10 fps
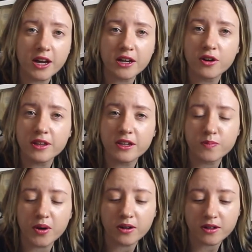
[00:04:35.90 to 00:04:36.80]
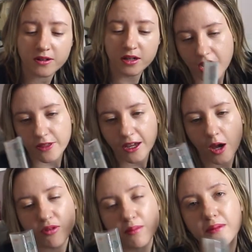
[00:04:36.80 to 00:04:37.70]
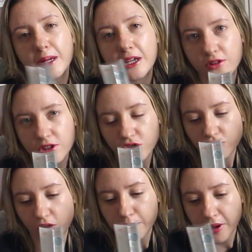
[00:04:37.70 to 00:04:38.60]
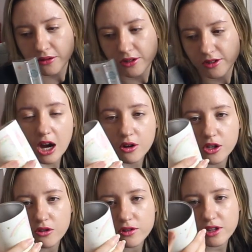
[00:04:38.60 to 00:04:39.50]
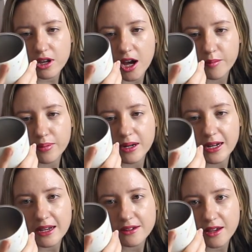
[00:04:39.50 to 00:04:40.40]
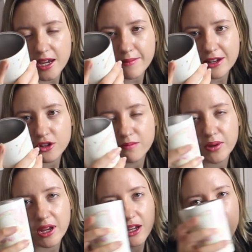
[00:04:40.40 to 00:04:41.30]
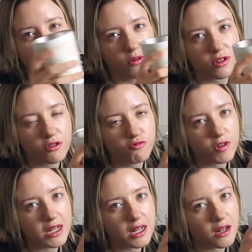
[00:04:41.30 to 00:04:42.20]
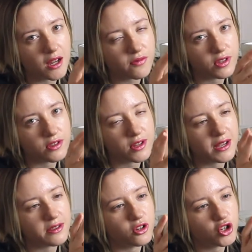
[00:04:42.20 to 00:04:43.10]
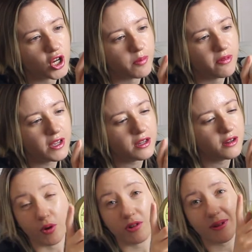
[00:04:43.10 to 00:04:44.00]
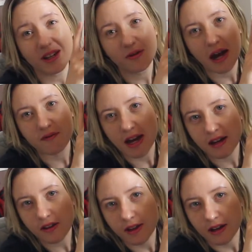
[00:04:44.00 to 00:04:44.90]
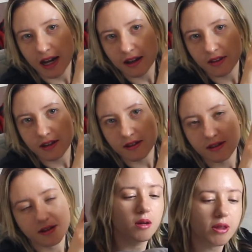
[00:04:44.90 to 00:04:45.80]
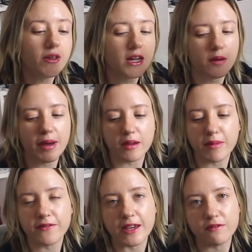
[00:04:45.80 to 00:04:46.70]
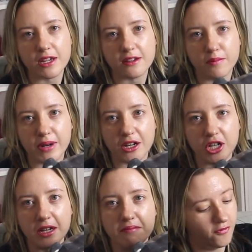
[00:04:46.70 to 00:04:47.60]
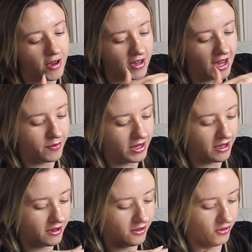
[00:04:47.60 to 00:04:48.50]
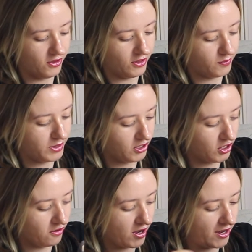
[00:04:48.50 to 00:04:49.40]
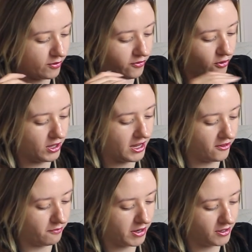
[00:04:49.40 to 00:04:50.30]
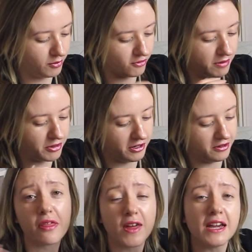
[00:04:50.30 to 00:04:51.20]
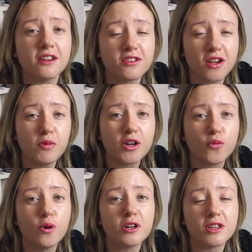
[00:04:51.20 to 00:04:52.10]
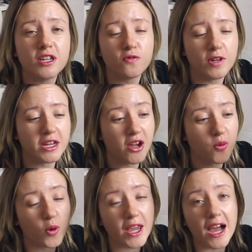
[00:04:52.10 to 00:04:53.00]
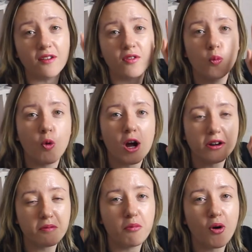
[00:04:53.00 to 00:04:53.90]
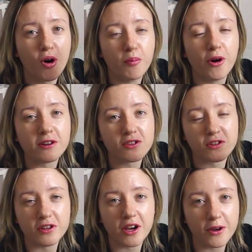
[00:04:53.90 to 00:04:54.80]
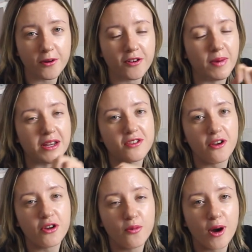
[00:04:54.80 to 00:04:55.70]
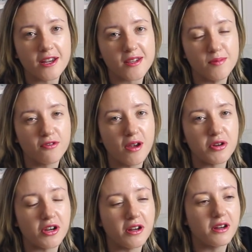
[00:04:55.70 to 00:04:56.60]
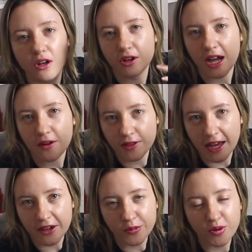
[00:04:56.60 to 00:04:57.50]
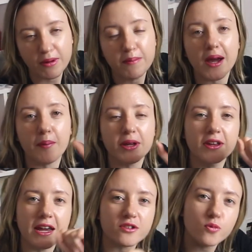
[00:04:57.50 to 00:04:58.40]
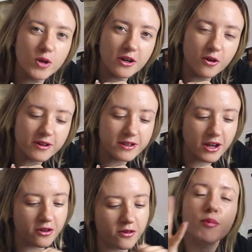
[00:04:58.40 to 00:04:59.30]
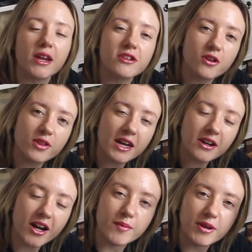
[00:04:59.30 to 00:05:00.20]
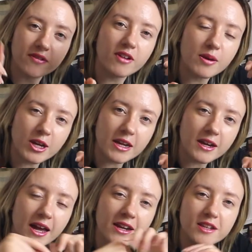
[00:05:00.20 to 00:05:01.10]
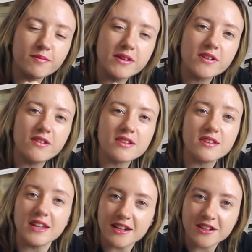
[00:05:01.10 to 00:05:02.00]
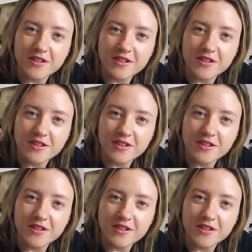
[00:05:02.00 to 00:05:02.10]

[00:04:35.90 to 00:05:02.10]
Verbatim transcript: that I got in this box? I think I'll probably use the straw the most. I'll use the cup less, I imagine, but I also really love the size and shape of it. But also, I don't have anything like this. But thinking about it, my favourite is the plushie. Very happy that this plushie arrived before the end of my subscription. Thank you so much for watching this video. We have one more box to go of my So Kawaii subscription. Look out for that, it'll probably be up in the next week or so. But until then, I hope you have a great great week and let's move across to the end